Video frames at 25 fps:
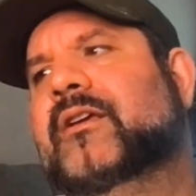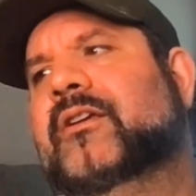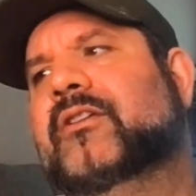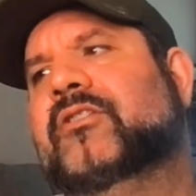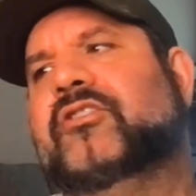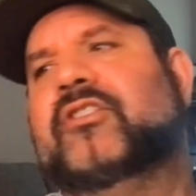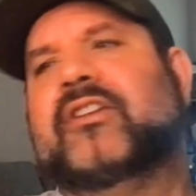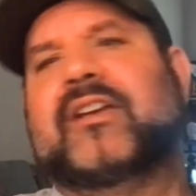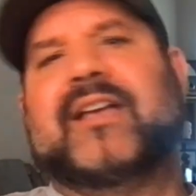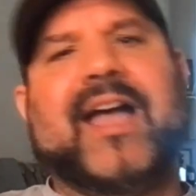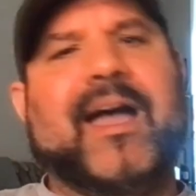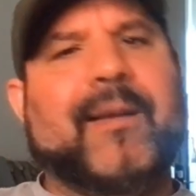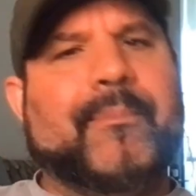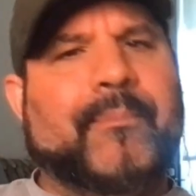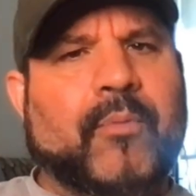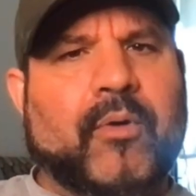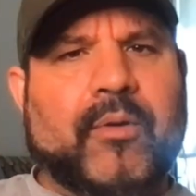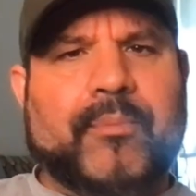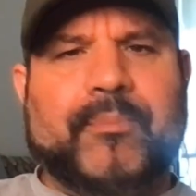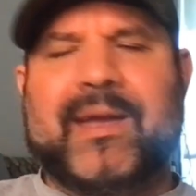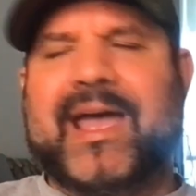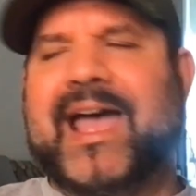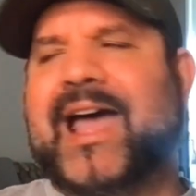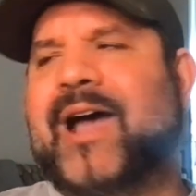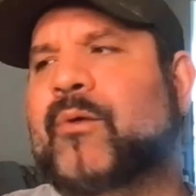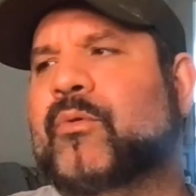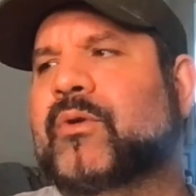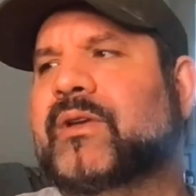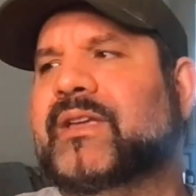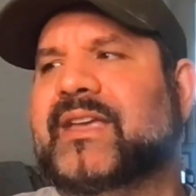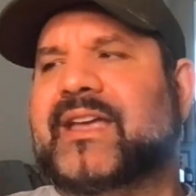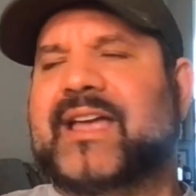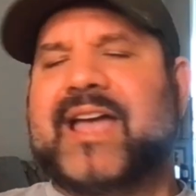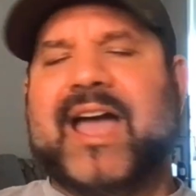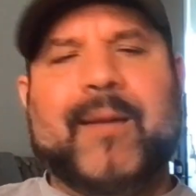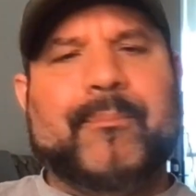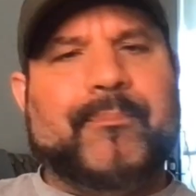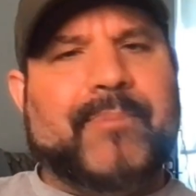You got more power. You
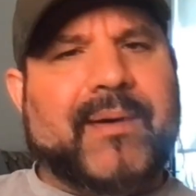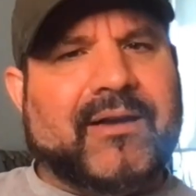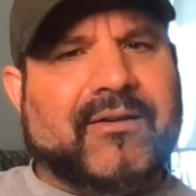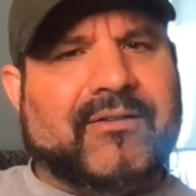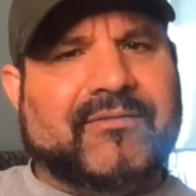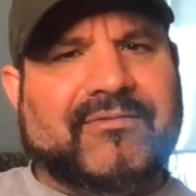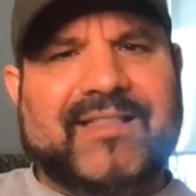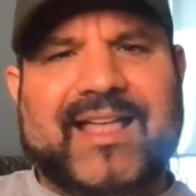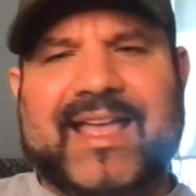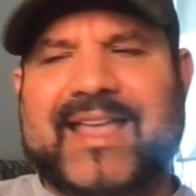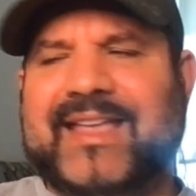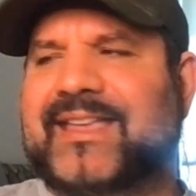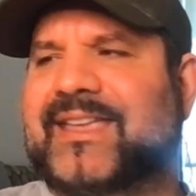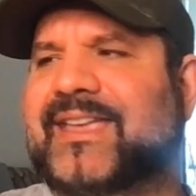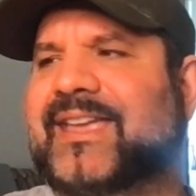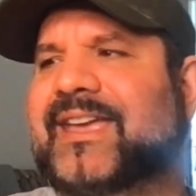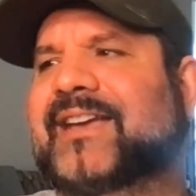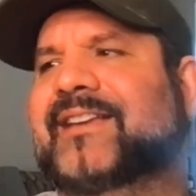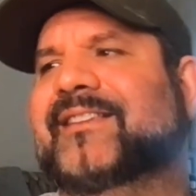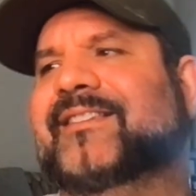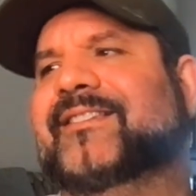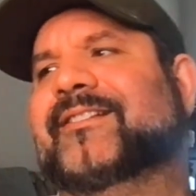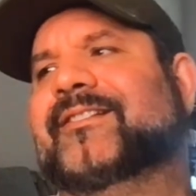got better leg kicks.